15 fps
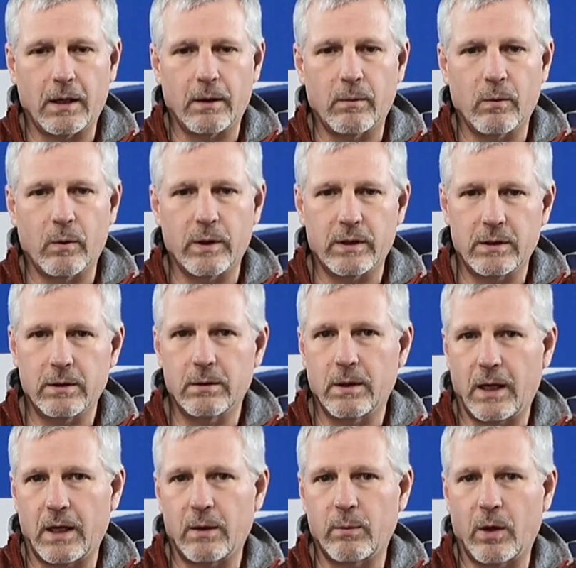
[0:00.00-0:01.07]
We do
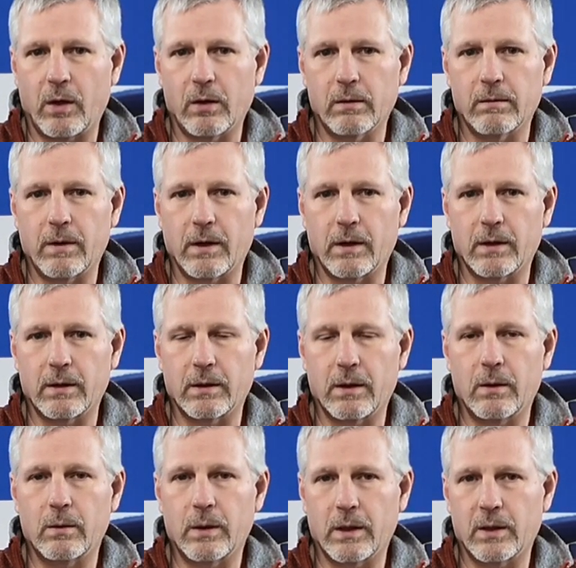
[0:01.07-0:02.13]
name all of our
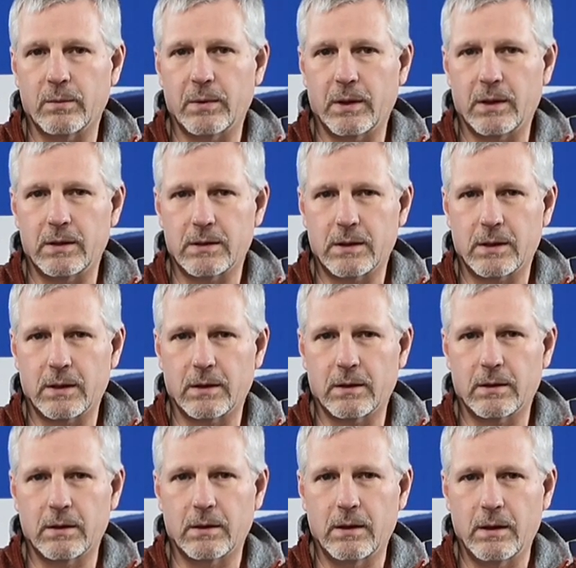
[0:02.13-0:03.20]
own airplanes here